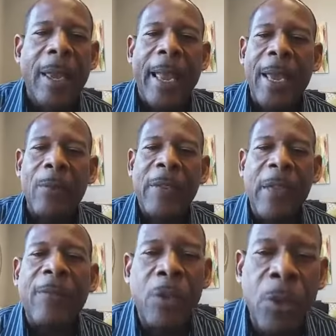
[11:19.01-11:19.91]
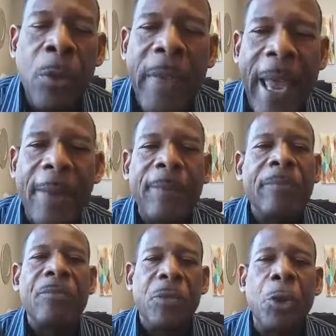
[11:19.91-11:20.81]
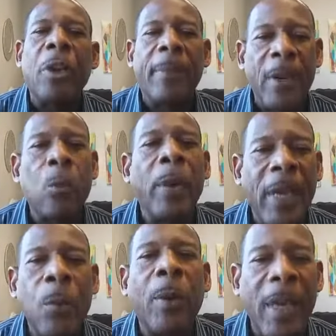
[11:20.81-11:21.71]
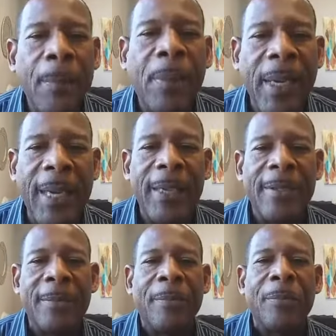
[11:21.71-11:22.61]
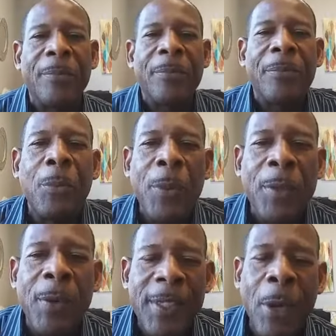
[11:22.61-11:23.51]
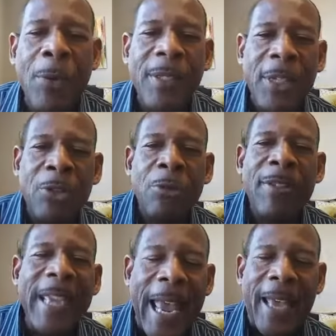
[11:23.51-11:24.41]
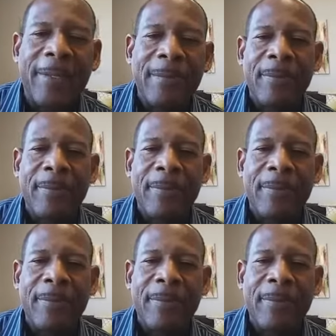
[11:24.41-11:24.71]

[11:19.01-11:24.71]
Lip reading: And if you do that, you're going to be really, really pleased with the results that you get.